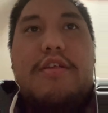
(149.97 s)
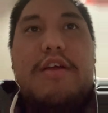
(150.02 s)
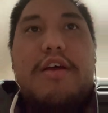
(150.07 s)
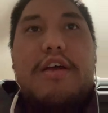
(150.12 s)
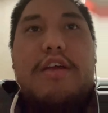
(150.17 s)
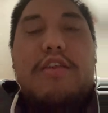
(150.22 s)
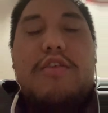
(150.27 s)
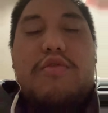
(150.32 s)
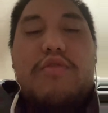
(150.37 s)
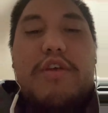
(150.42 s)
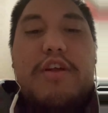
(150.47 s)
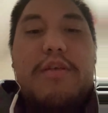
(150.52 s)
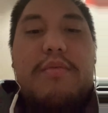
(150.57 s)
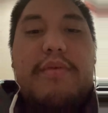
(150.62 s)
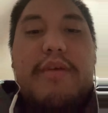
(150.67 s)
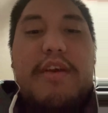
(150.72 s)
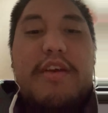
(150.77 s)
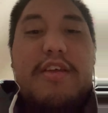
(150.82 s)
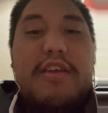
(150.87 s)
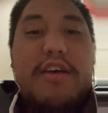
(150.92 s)
like 20
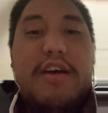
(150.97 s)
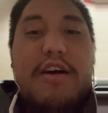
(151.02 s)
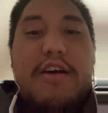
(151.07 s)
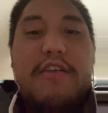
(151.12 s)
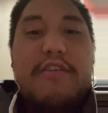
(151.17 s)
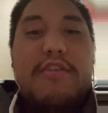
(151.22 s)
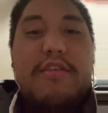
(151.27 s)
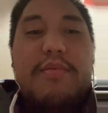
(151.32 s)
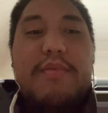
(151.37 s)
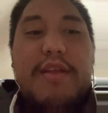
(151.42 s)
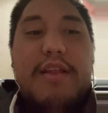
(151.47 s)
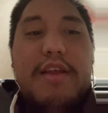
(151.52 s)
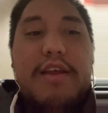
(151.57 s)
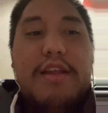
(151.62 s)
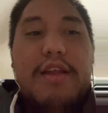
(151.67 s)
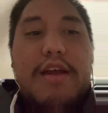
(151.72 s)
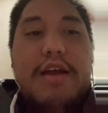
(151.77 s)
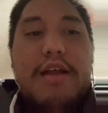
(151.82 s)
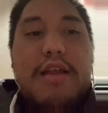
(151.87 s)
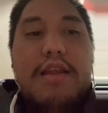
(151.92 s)
psi or something like
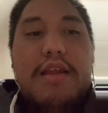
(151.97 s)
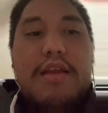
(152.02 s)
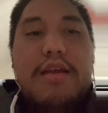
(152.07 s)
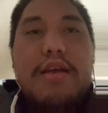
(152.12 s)
that.